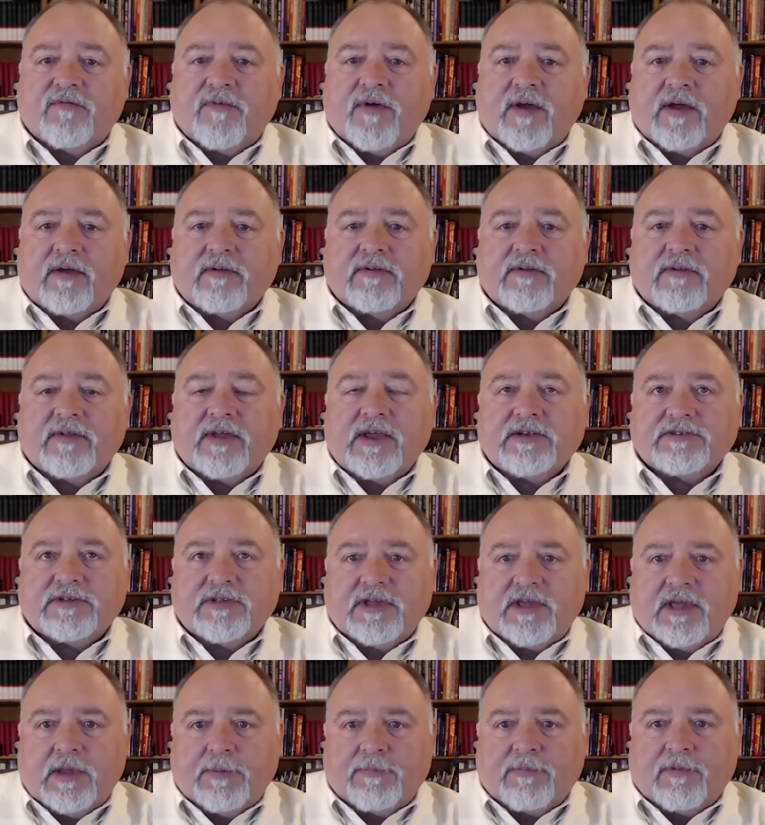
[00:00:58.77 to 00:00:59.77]

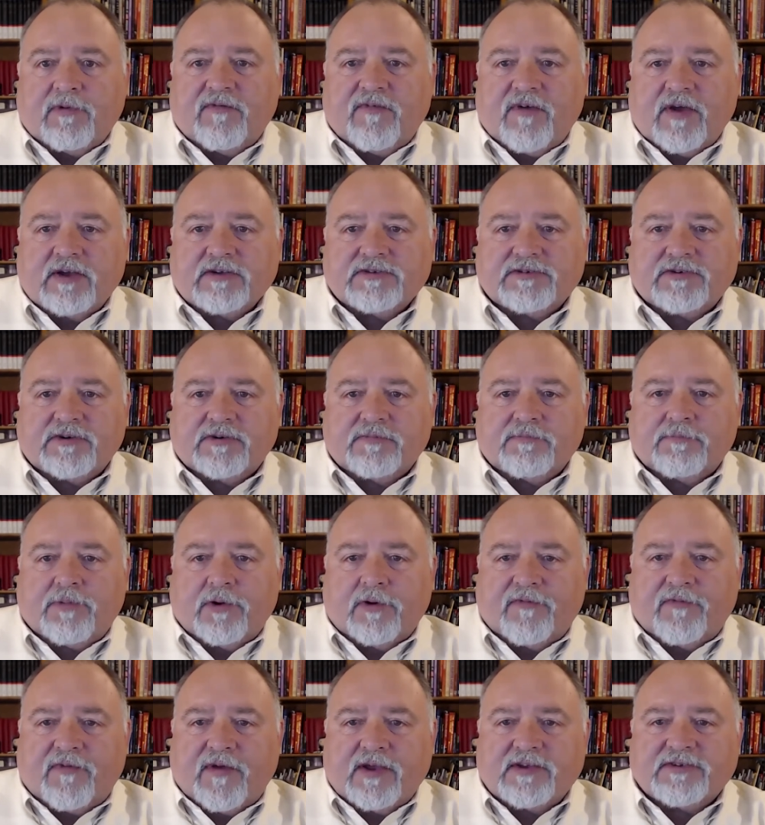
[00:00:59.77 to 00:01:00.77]
Foundation Key Professor.
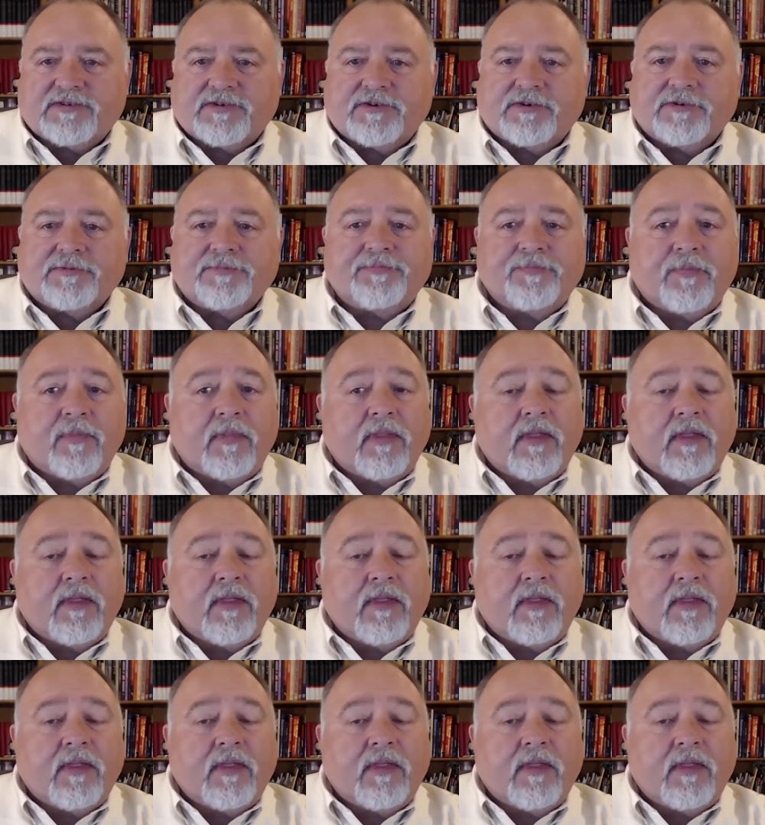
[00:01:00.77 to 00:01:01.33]
professor.